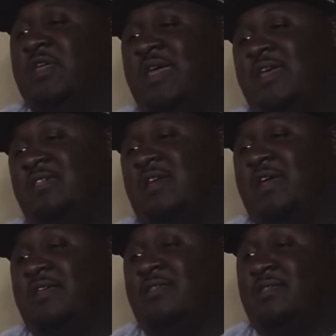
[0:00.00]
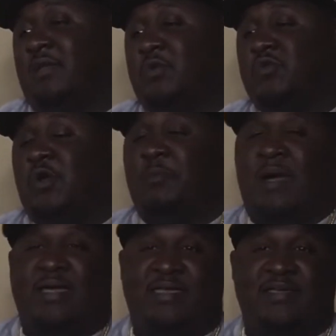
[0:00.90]
AzChike, songs called
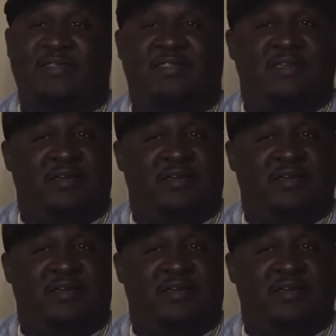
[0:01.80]
My Ends.